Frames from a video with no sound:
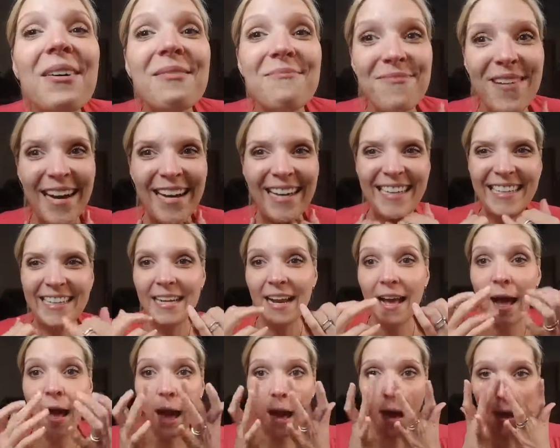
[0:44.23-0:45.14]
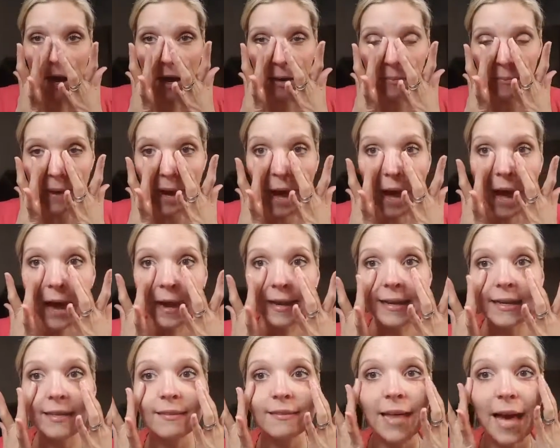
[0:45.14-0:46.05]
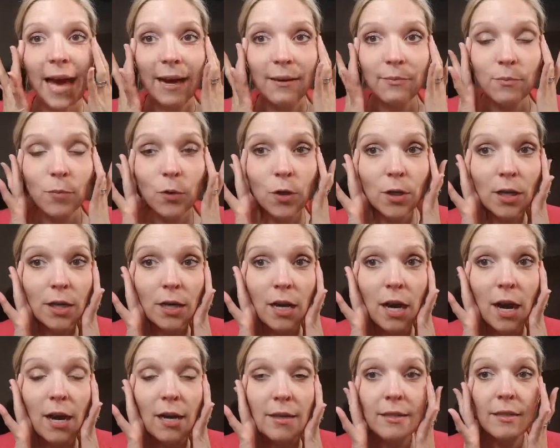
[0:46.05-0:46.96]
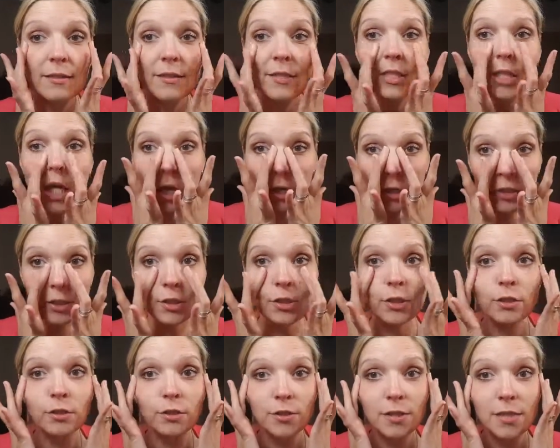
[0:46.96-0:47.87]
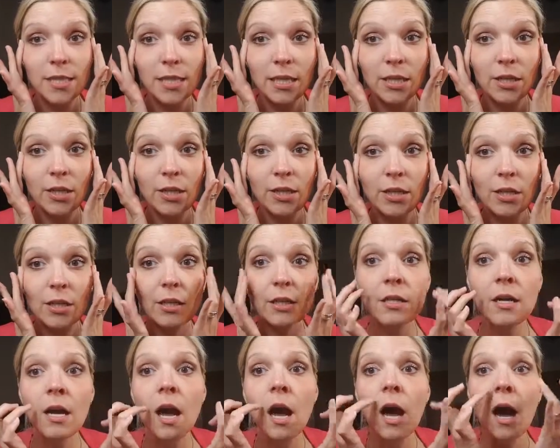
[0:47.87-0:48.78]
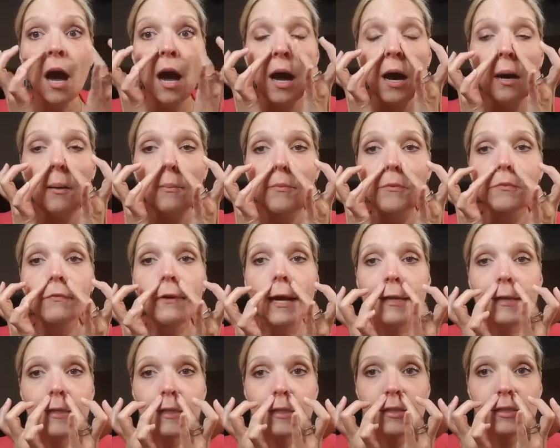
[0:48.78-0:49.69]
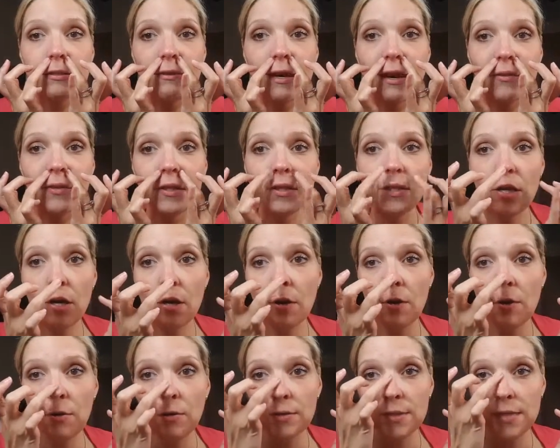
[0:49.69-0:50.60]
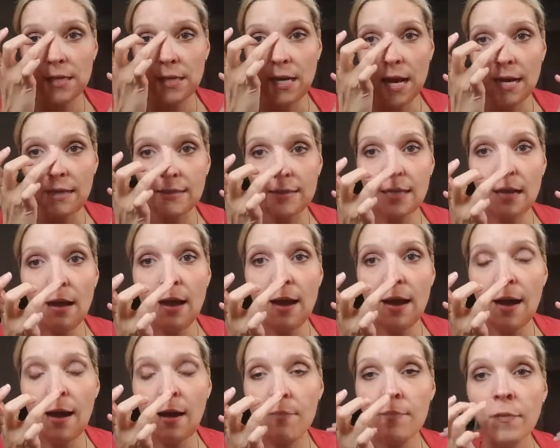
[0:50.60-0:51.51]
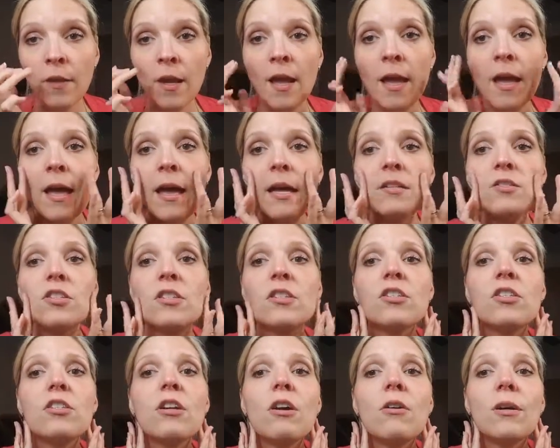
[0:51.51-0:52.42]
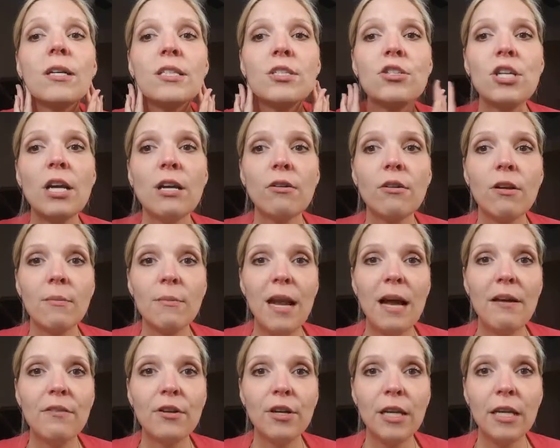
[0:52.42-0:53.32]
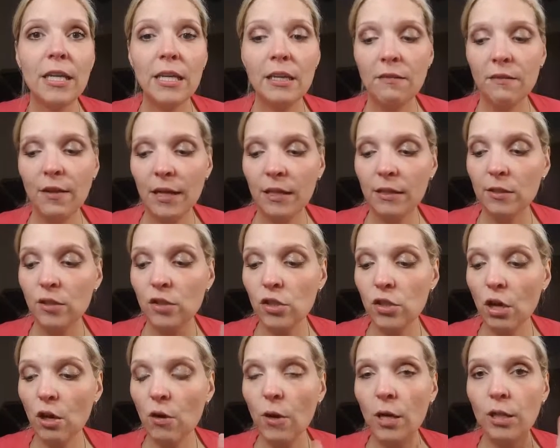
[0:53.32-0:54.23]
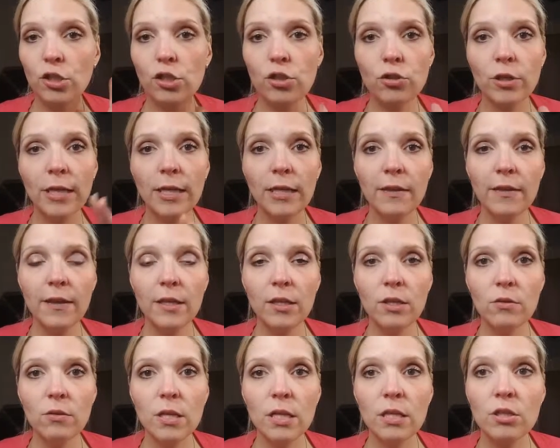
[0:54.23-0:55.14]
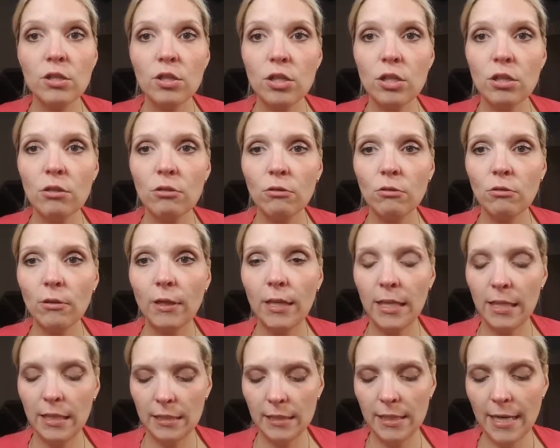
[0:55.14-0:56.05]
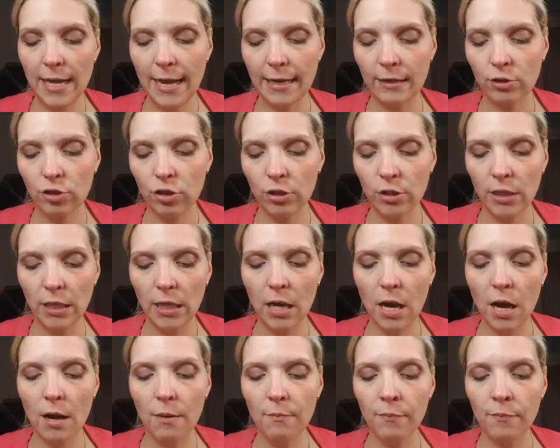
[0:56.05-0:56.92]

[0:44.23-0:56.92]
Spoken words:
But I get a lot more dark circles here, redness around the nose and on top, and just, in general, I'm not very even. So a trick that you can do is actually